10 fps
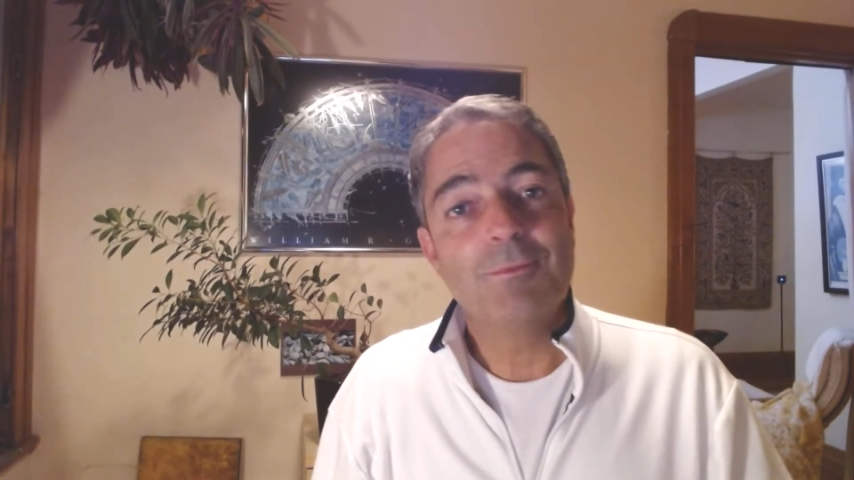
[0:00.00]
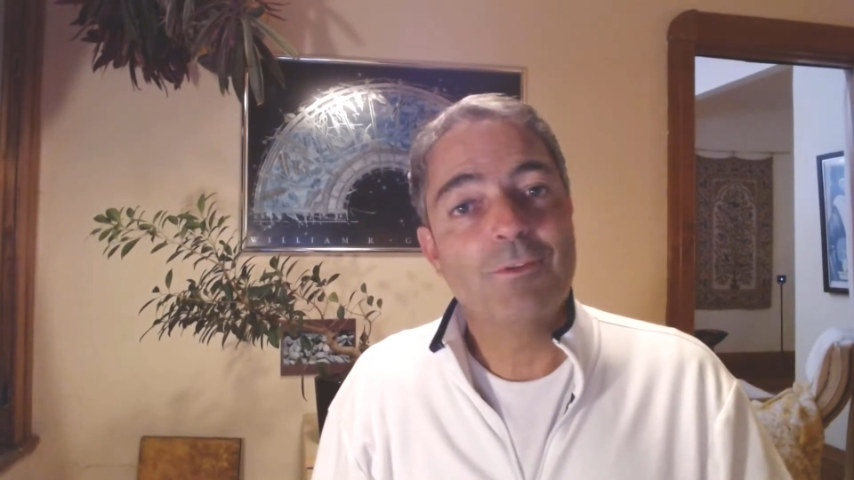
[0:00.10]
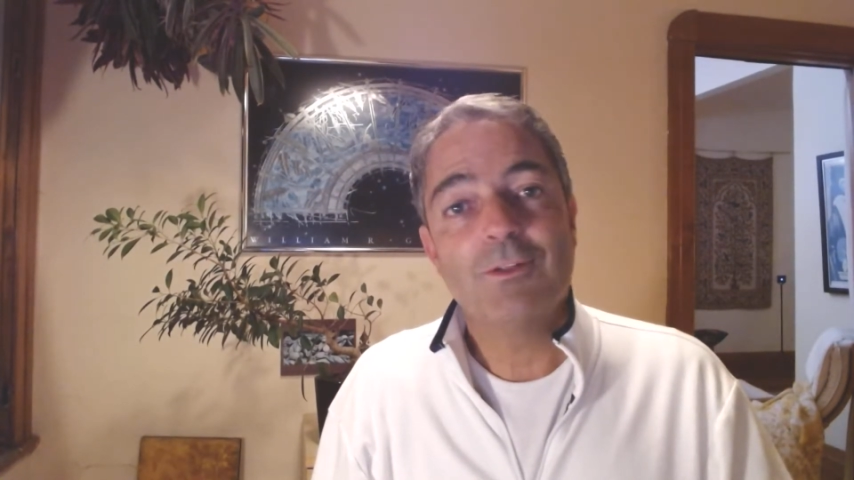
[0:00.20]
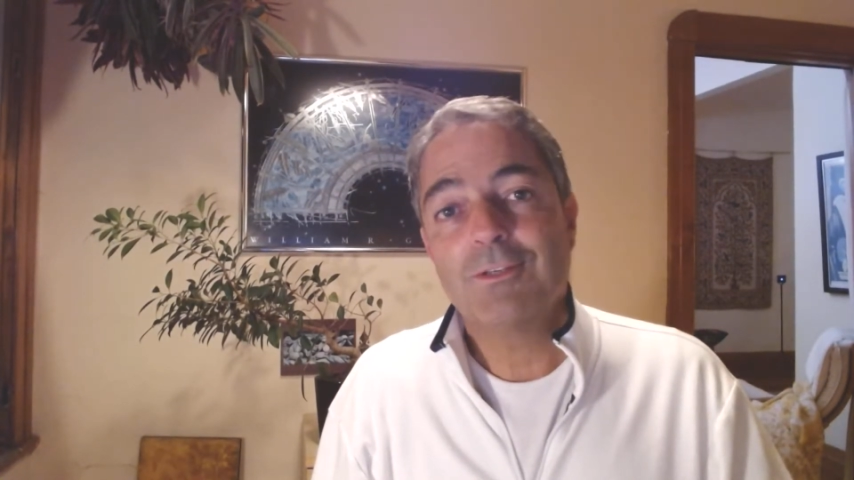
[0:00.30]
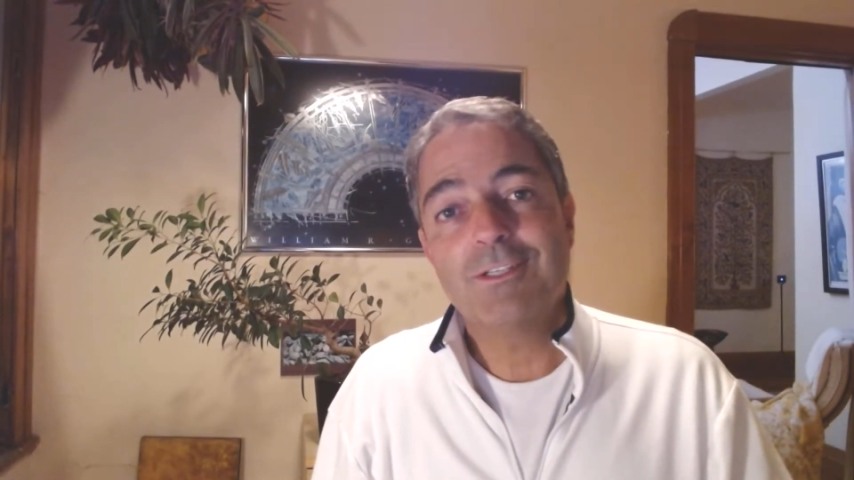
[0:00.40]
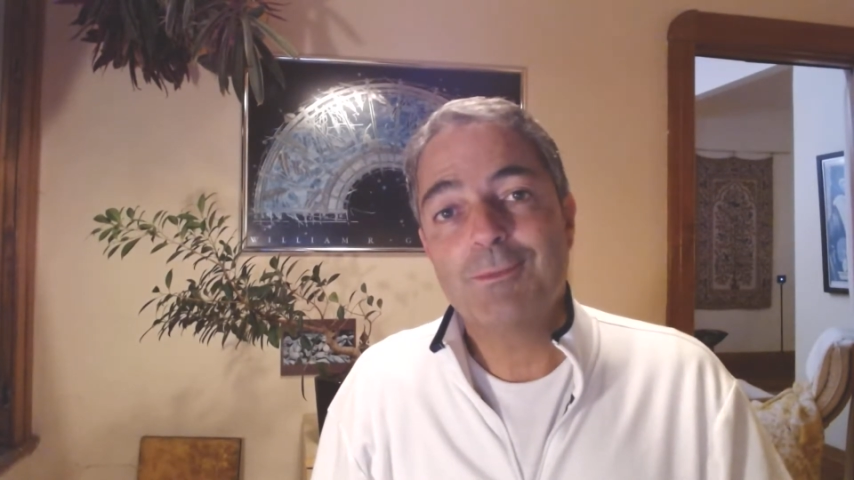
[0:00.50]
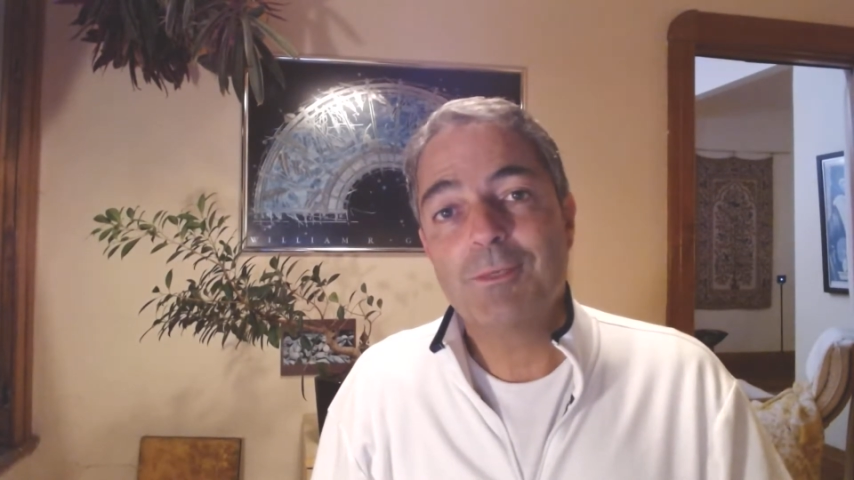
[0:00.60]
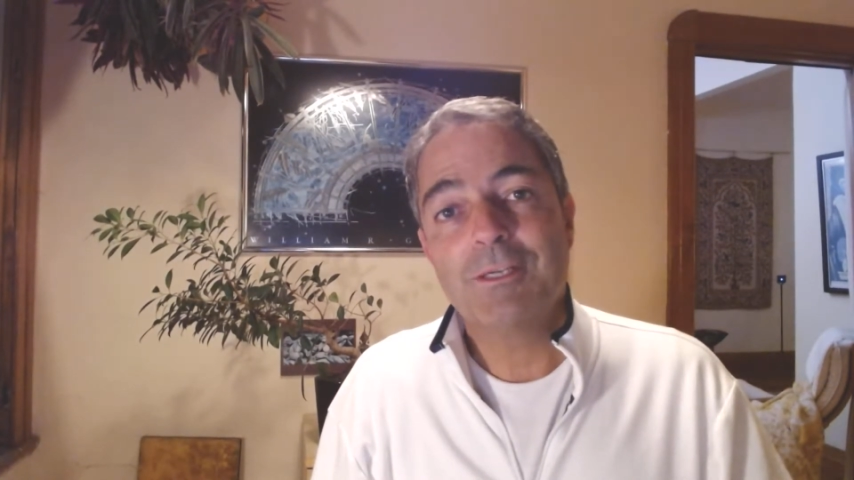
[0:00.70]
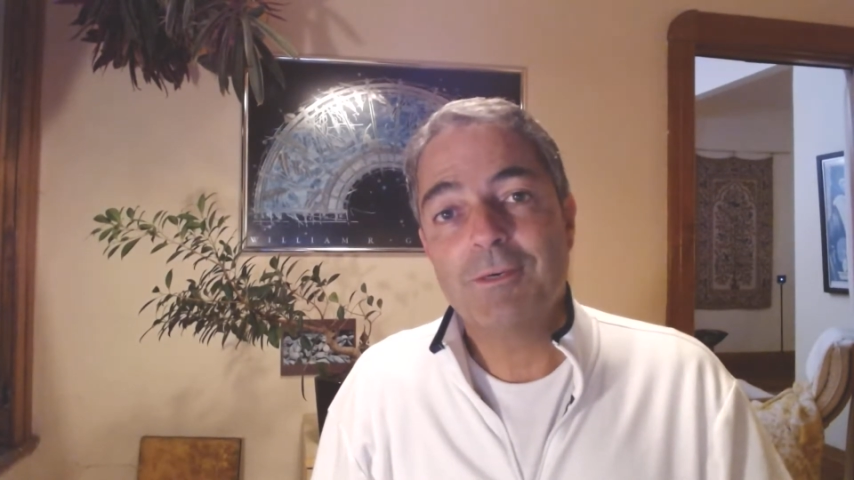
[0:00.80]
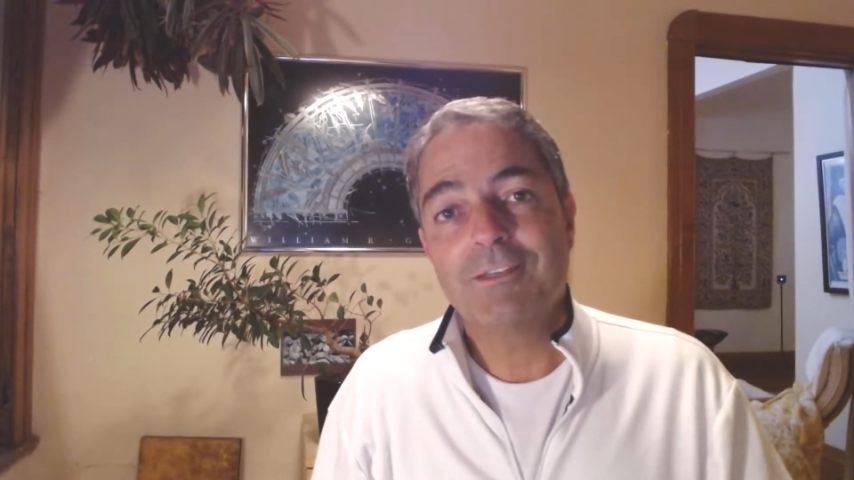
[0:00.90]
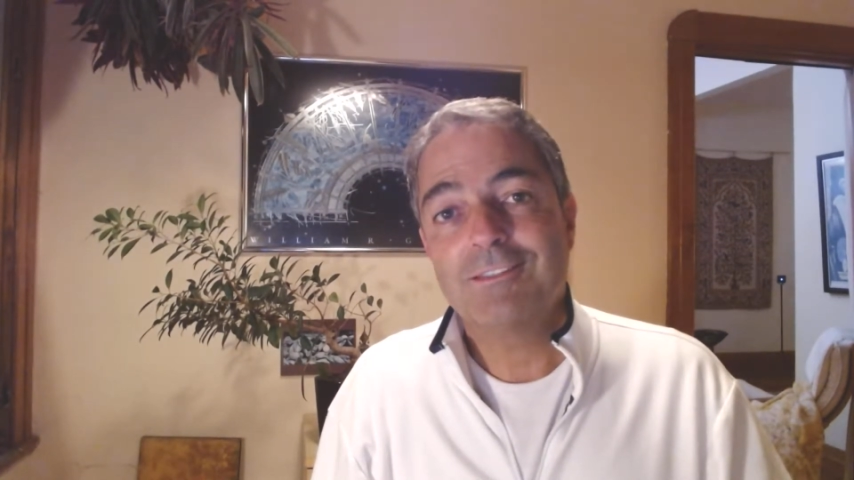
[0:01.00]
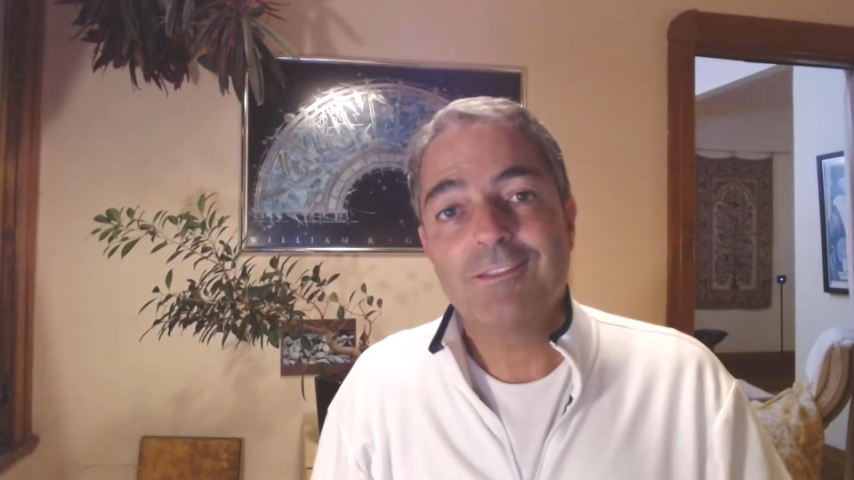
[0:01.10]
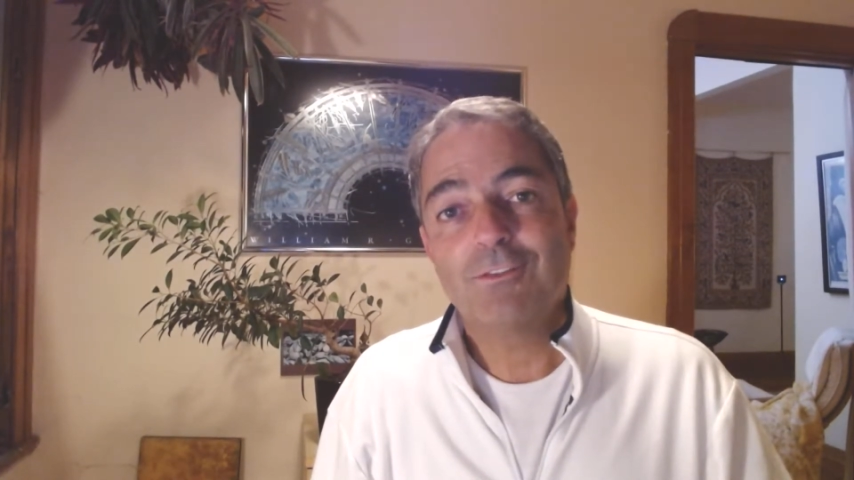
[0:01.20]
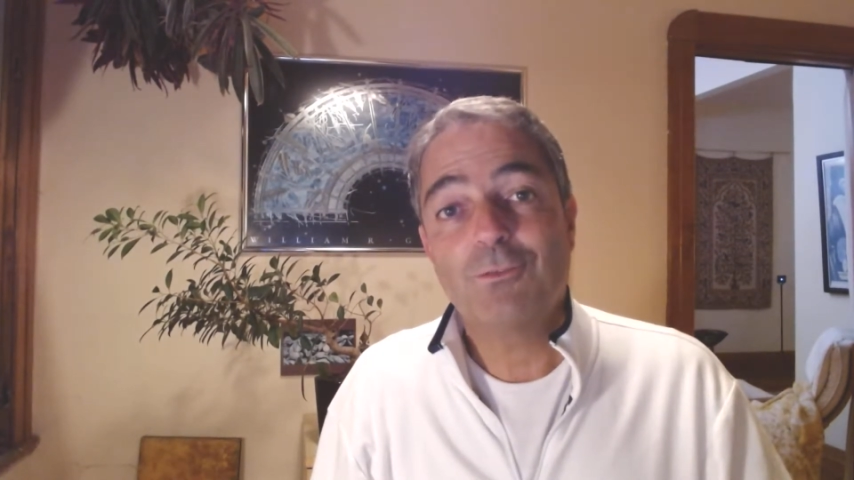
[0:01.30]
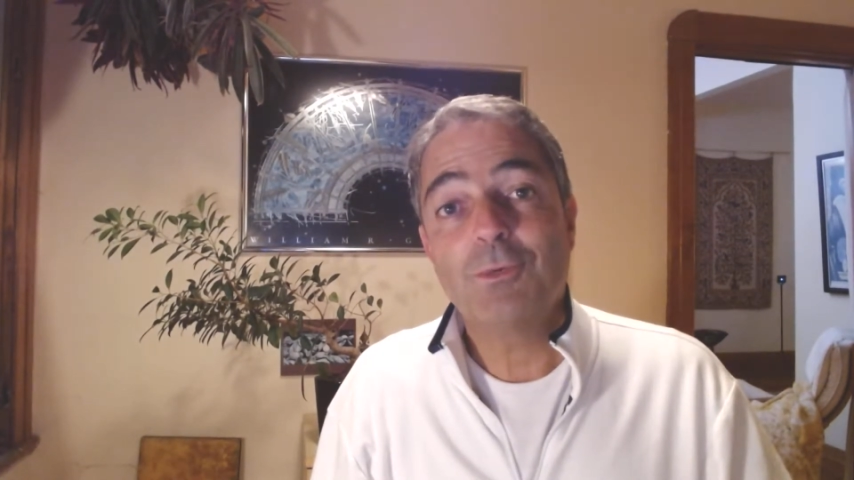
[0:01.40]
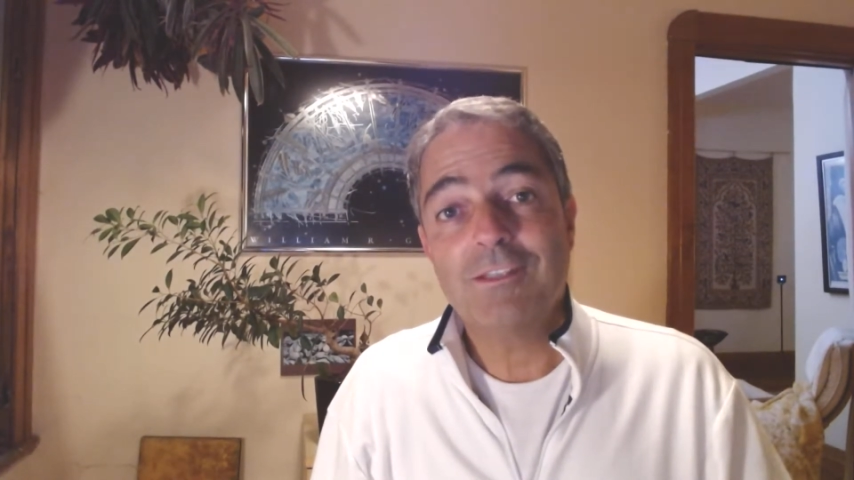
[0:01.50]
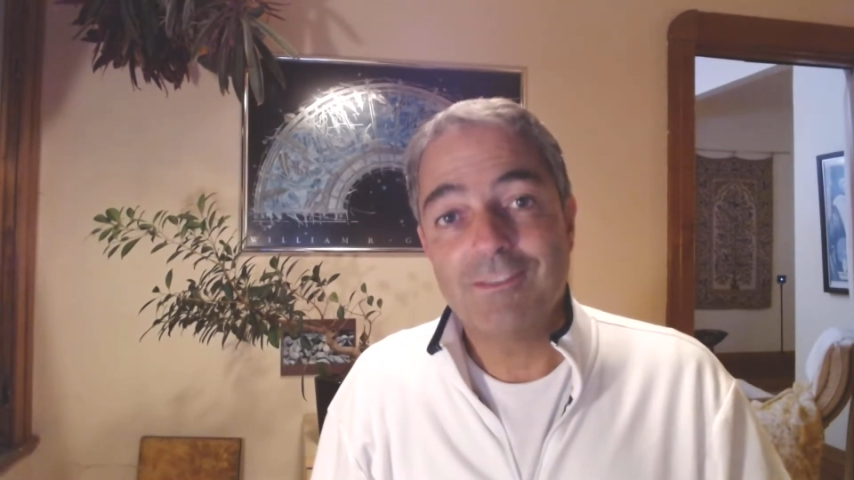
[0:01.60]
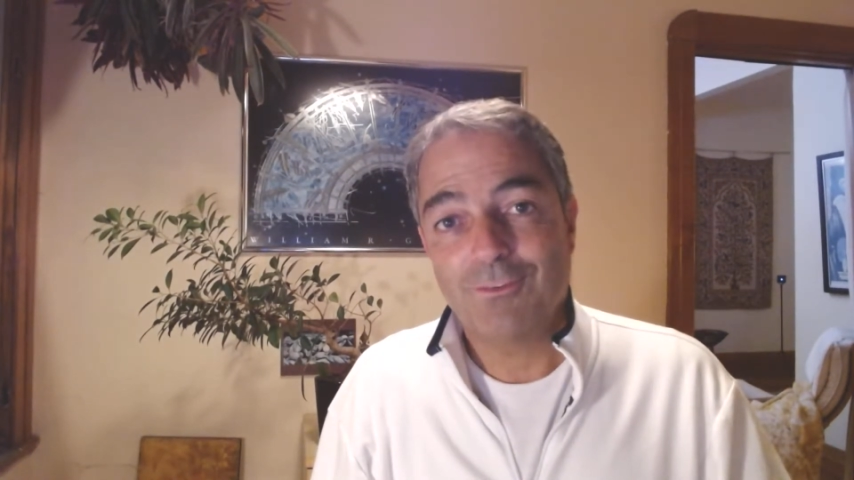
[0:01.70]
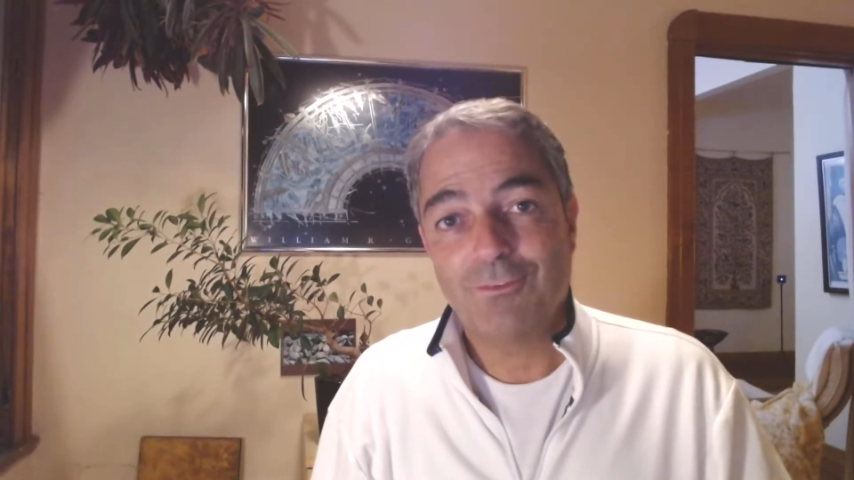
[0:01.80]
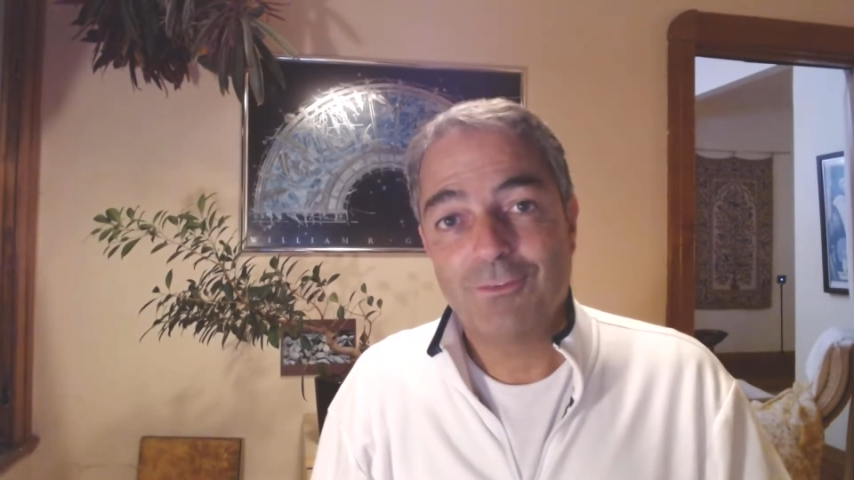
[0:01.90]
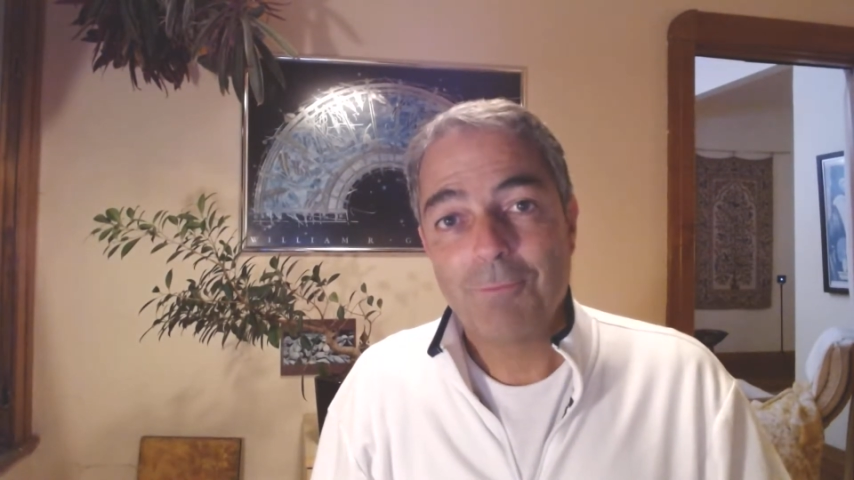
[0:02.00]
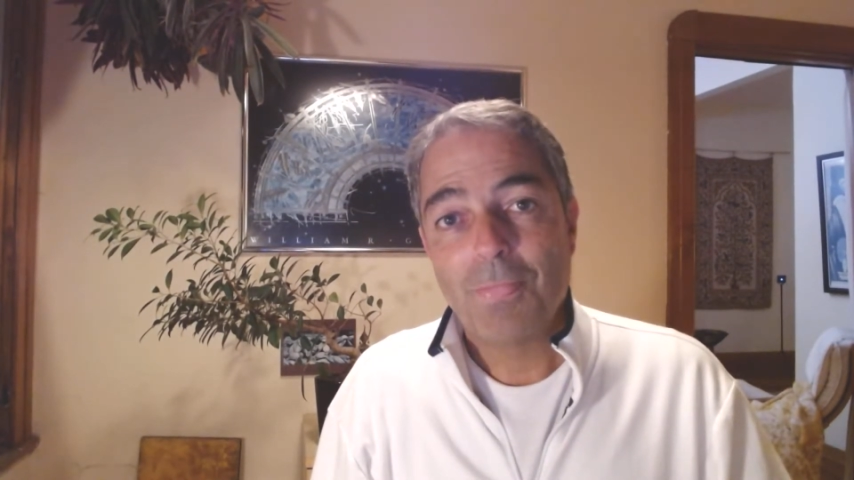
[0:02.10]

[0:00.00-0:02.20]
is all going to be about sweetness.